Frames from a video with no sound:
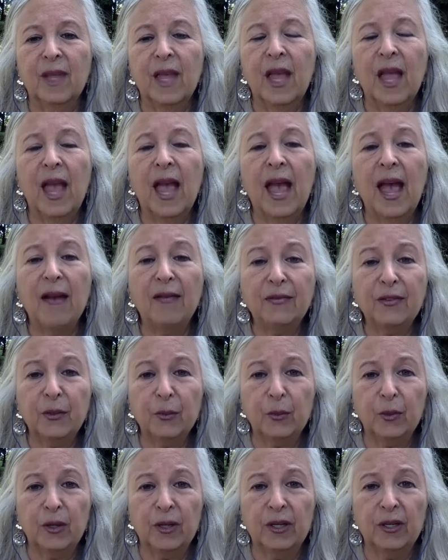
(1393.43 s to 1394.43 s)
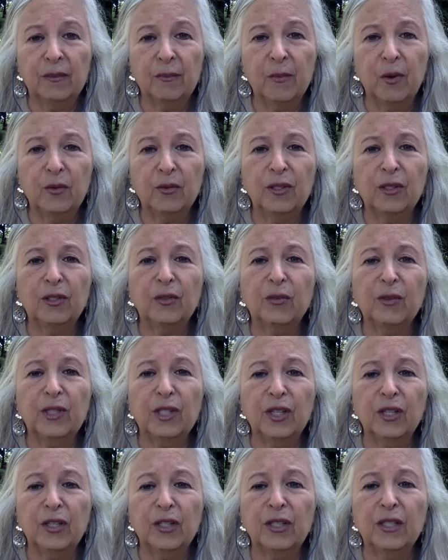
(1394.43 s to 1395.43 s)
Afterward, Moses
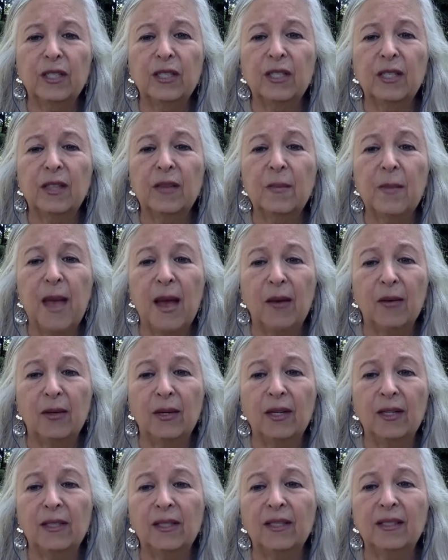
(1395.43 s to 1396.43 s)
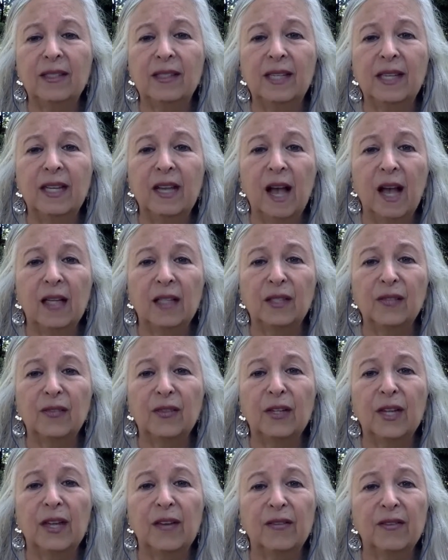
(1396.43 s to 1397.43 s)
returned to the mountain to seek God's
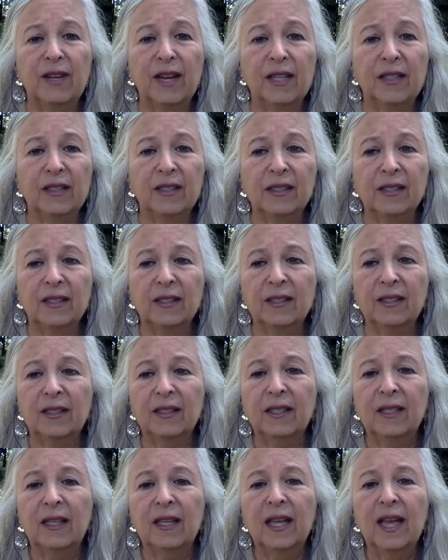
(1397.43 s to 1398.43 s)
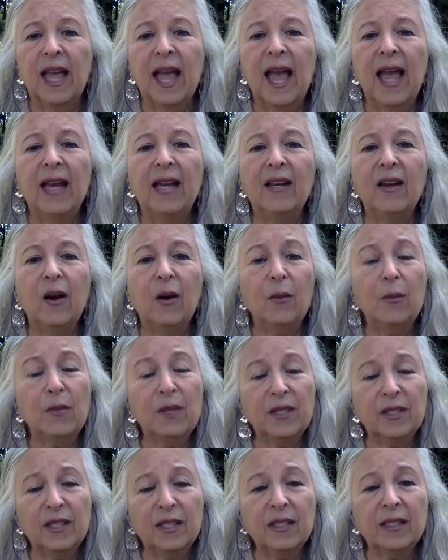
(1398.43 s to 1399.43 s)
forgiveness. And our
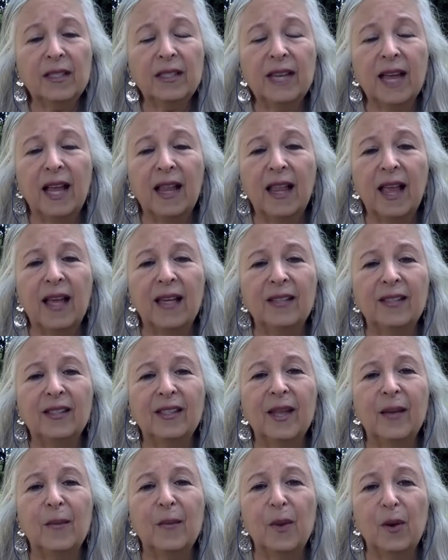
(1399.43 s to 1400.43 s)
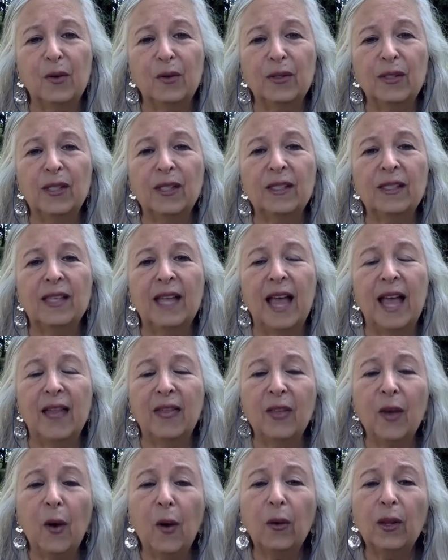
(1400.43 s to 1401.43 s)
mystics tell us that Moses and the
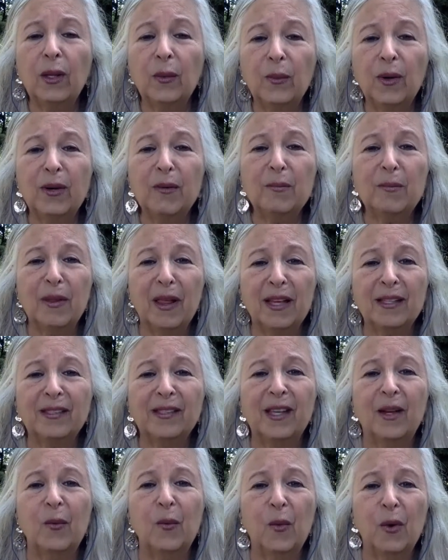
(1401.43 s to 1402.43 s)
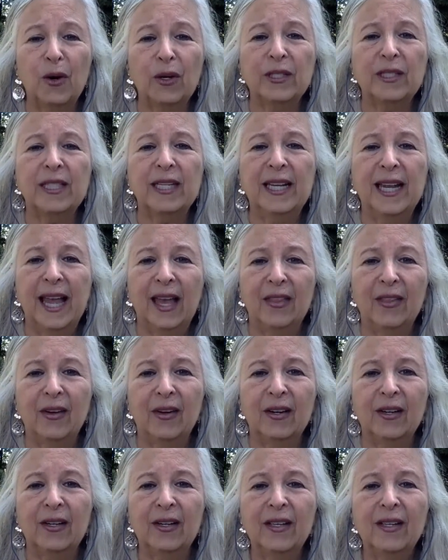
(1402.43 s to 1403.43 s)
Holy One of Blessing worked together
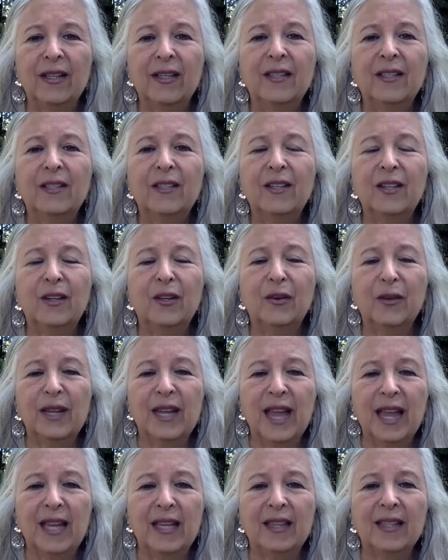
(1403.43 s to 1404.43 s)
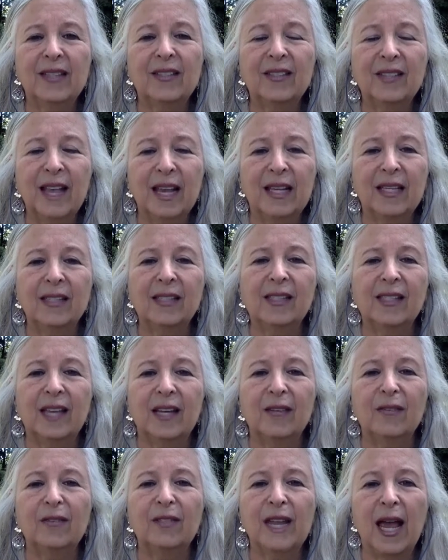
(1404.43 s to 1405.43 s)
to create the second set
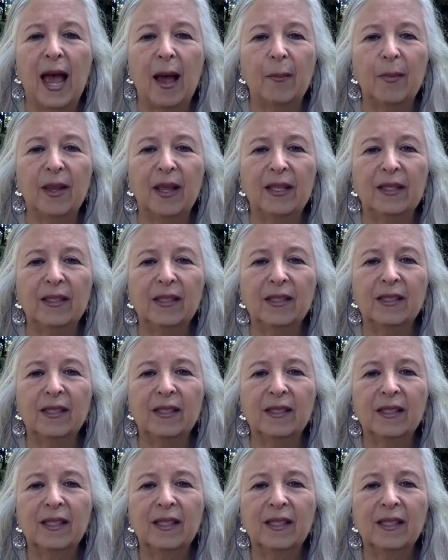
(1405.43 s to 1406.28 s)
of tablets.